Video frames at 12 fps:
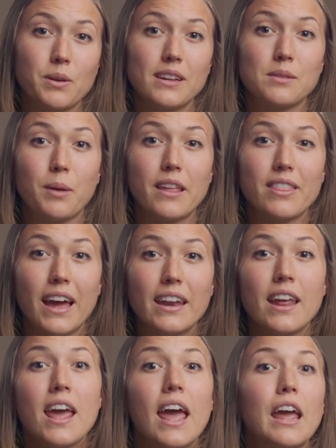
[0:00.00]
because by
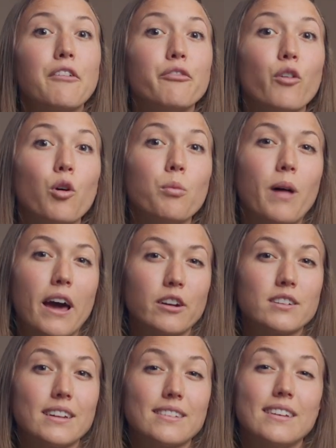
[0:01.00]
then a full
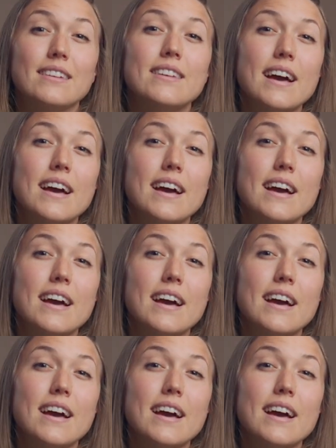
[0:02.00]
bladder doesn't